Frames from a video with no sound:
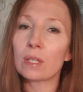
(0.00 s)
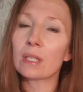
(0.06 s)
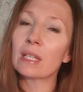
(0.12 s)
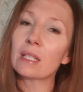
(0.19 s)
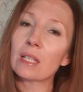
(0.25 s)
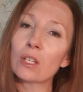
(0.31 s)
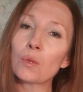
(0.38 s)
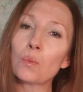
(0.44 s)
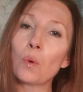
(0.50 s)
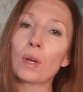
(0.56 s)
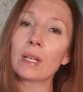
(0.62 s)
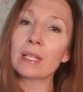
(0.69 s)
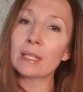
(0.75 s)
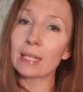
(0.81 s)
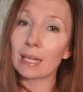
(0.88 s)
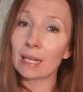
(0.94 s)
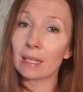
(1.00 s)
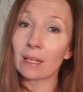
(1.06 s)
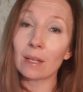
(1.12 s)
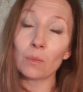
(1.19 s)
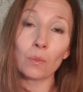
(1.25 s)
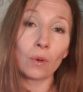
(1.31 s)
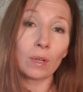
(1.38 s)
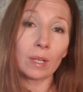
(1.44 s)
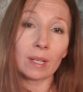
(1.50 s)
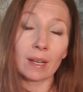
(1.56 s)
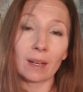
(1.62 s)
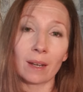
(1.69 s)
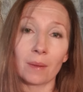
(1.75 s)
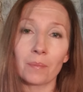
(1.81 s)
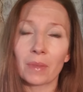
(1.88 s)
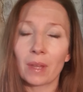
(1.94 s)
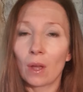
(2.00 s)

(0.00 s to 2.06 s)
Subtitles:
this is what is needed in watercolor.